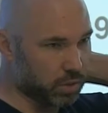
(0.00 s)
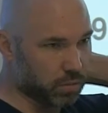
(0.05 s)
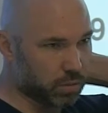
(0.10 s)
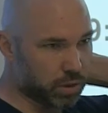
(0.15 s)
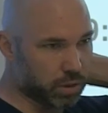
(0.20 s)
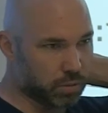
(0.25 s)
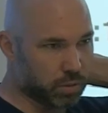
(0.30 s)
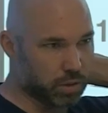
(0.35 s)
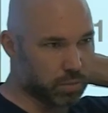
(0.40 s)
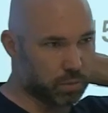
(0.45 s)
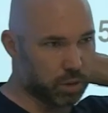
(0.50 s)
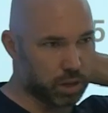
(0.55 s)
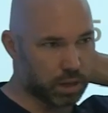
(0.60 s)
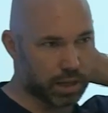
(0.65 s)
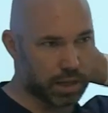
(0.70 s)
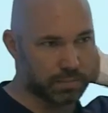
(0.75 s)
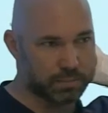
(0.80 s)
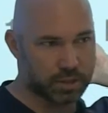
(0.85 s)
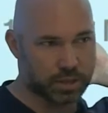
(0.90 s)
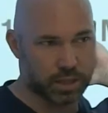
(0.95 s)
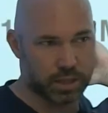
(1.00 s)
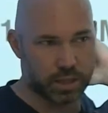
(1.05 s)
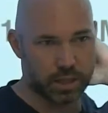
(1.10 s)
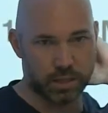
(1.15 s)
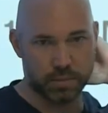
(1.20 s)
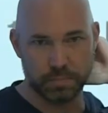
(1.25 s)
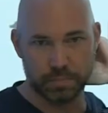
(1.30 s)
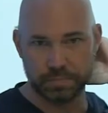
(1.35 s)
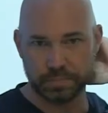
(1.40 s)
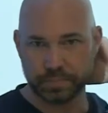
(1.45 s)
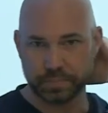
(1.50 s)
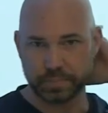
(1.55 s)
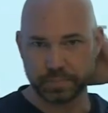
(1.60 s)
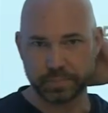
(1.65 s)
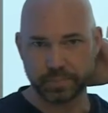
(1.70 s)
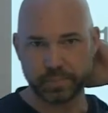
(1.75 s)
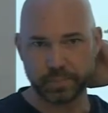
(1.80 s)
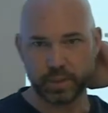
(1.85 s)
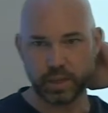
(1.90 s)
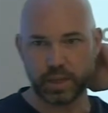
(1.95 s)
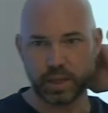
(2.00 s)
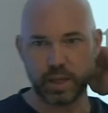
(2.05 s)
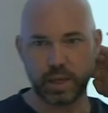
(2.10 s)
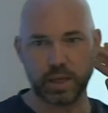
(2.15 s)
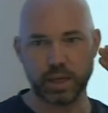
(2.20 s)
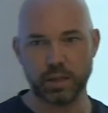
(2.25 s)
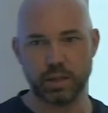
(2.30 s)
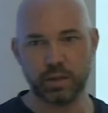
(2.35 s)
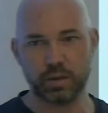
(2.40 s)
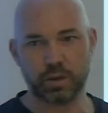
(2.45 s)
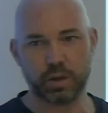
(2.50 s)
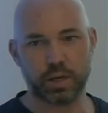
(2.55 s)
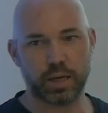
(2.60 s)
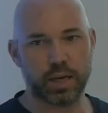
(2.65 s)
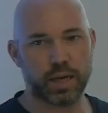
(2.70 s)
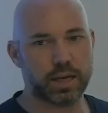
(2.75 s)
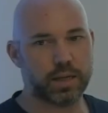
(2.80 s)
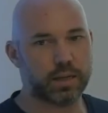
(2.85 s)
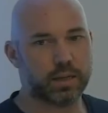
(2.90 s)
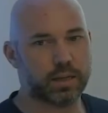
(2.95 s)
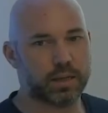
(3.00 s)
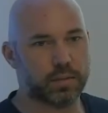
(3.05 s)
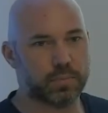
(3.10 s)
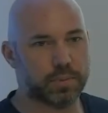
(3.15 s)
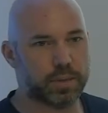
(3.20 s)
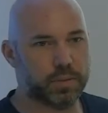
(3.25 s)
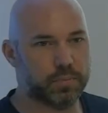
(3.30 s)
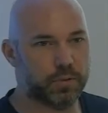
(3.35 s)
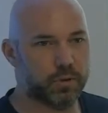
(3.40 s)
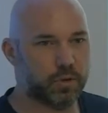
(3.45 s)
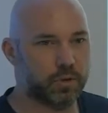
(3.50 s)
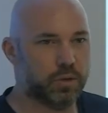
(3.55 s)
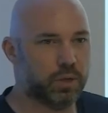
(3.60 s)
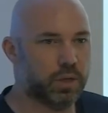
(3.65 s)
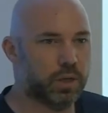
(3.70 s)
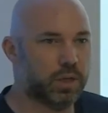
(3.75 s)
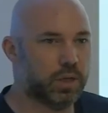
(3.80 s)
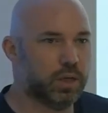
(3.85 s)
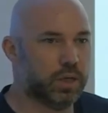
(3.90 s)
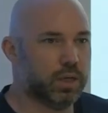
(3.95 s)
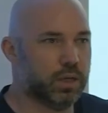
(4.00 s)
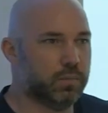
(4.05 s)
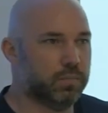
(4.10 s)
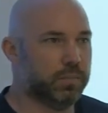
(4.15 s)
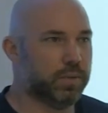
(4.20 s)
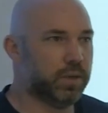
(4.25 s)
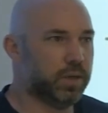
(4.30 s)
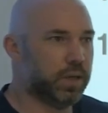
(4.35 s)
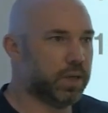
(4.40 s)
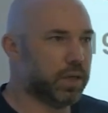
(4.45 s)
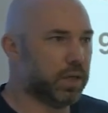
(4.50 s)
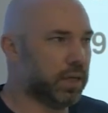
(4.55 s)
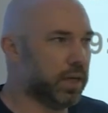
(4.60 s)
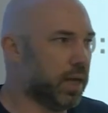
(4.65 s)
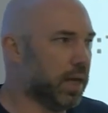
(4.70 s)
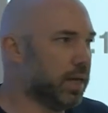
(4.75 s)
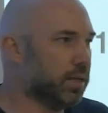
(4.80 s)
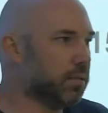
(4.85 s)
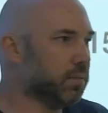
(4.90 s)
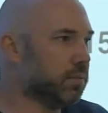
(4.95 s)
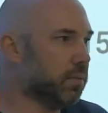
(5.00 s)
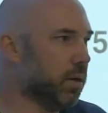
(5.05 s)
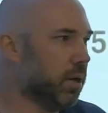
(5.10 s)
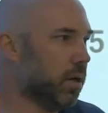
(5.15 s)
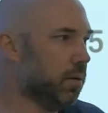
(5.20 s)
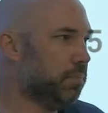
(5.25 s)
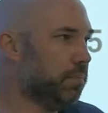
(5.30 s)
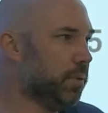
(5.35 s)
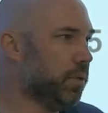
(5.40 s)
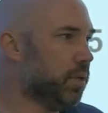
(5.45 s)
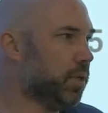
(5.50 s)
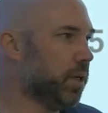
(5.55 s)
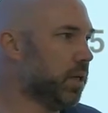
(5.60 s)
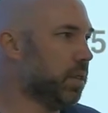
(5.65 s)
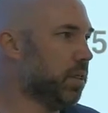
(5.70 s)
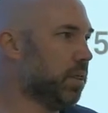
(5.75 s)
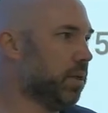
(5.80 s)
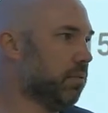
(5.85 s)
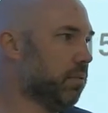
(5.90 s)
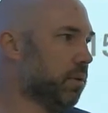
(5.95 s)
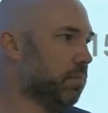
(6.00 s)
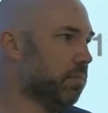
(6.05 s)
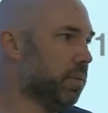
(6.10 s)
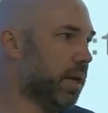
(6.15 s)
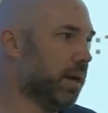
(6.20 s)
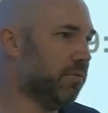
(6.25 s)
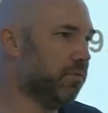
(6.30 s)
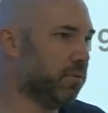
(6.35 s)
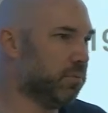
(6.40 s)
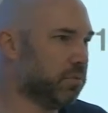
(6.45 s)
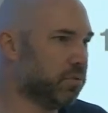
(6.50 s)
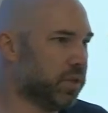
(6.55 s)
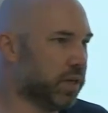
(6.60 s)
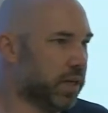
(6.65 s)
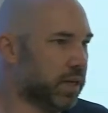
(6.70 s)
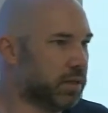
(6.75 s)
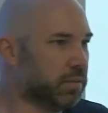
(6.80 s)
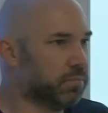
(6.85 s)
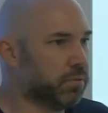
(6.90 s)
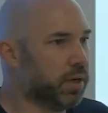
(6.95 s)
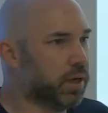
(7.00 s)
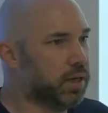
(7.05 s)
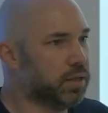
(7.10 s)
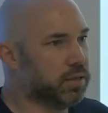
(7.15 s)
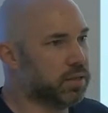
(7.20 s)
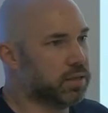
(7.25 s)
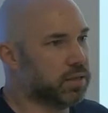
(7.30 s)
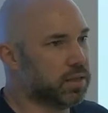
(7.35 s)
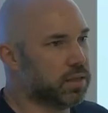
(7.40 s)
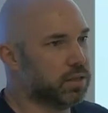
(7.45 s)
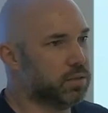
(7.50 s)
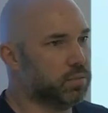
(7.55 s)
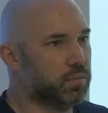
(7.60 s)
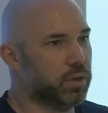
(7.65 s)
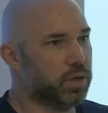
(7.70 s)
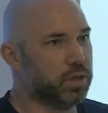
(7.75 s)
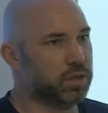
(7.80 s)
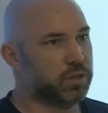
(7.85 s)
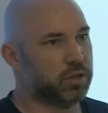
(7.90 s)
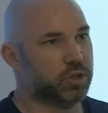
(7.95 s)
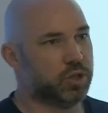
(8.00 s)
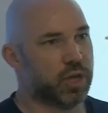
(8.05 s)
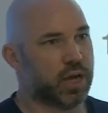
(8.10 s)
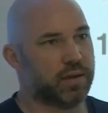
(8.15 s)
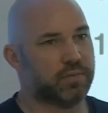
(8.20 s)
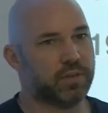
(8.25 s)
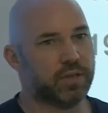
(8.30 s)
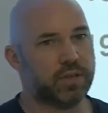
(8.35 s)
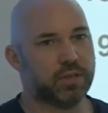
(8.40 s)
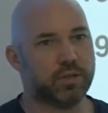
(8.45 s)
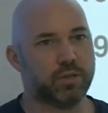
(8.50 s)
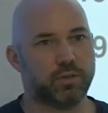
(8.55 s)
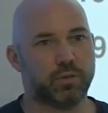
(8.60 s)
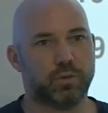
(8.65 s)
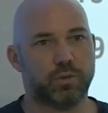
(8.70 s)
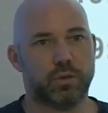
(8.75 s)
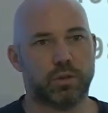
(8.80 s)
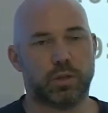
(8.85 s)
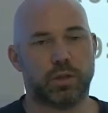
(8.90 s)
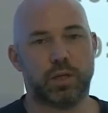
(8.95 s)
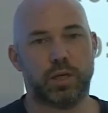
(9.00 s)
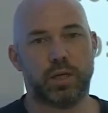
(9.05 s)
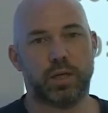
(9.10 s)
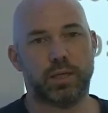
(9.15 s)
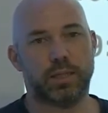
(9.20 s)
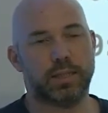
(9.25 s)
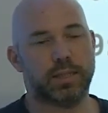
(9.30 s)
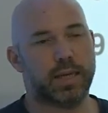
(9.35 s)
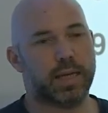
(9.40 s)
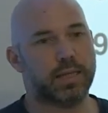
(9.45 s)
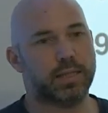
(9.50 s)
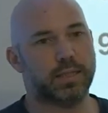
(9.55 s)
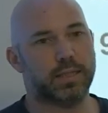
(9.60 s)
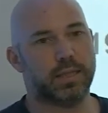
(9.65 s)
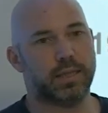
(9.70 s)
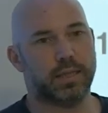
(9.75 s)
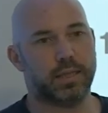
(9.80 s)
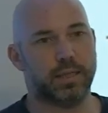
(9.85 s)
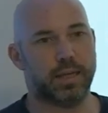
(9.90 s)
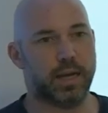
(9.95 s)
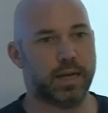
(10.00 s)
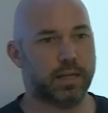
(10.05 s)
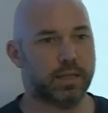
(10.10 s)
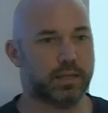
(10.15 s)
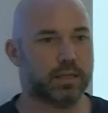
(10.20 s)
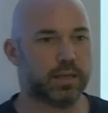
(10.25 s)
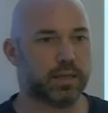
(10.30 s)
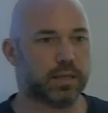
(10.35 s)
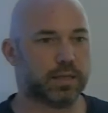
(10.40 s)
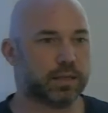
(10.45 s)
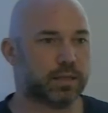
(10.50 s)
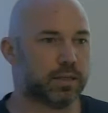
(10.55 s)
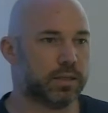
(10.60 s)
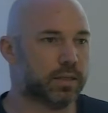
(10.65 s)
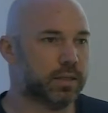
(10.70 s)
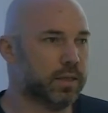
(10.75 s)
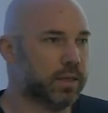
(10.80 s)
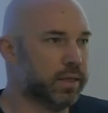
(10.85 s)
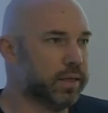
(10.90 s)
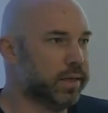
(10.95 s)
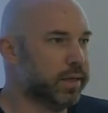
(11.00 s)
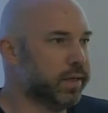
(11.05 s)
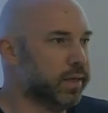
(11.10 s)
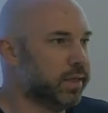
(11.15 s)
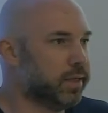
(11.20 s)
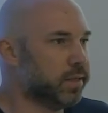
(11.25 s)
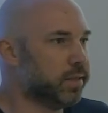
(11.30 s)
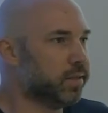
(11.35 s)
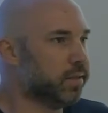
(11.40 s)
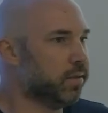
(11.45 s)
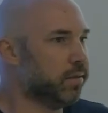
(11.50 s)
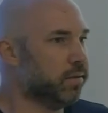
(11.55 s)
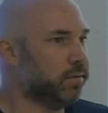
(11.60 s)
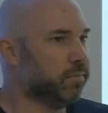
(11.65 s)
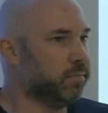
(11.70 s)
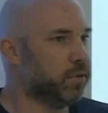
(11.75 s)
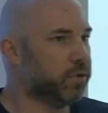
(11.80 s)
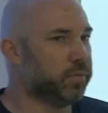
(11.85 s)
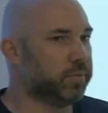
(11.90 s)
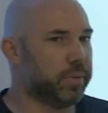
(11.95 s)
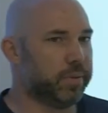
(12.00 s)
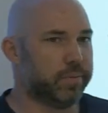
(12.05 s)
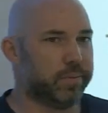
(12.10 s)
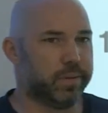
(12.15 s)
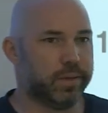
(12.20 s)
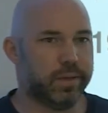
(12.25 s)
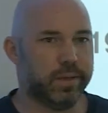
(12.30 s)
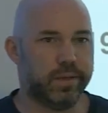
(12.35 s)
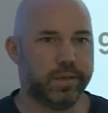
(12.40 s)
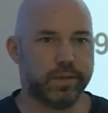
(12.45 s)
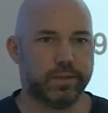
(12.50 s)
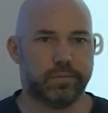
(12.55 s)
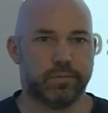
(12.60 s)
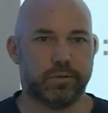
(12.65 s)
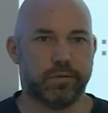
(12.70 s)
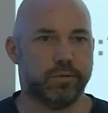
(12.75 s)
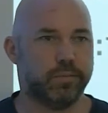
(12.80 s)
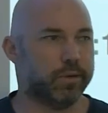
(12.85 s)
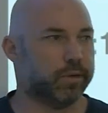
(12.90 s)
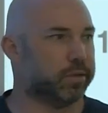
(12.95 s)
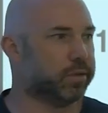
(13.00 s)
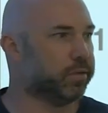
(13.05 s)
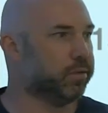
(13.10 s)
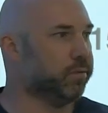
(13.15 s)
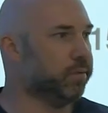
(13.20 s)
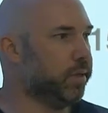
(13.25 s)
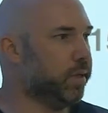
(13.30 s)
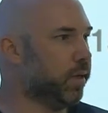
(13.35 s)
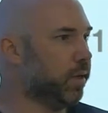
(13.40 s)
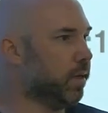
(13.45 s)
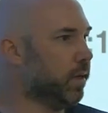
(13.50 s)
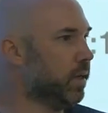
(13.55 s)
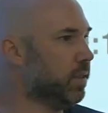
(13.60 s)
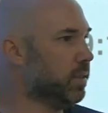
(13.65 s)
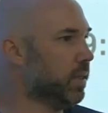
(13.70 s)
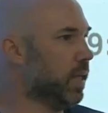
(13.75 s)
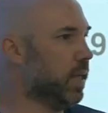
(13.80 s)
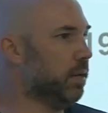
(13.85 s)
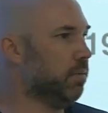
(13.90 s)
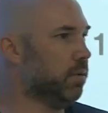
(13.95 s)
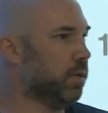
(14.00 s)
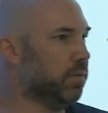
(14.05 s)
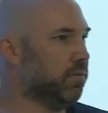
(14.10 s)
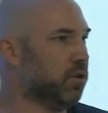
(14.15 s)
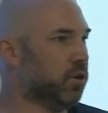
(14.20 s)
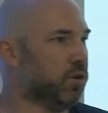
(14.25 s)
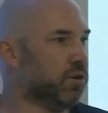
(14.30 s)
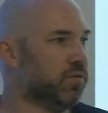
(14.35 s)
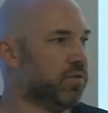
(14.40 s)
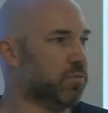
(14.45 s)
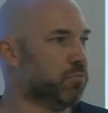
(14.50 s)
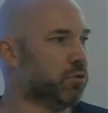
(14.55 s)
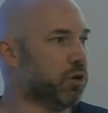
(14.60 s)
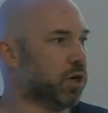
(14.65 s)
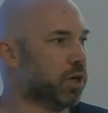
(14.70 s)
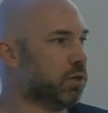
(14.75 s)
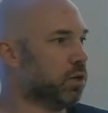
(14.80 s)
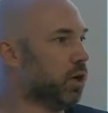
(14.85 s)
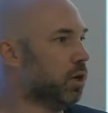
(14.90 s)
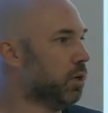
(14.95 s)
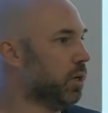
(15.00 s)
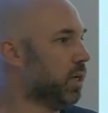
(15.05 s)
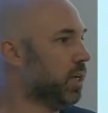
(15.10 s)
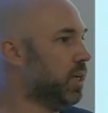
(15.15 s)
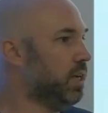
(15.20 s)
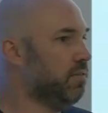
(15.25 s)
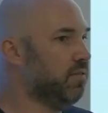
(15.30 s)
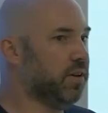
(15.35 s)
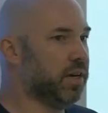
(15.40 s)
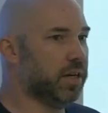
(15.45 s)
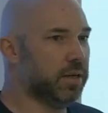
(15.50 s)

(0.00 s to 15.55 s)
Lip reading: with the BlockApps team and looking at the people building Ethereum platforms for the enterprise is this was Java circa 1996. So most people in this room are too young. Has anyone ever heard of a product called Kiva?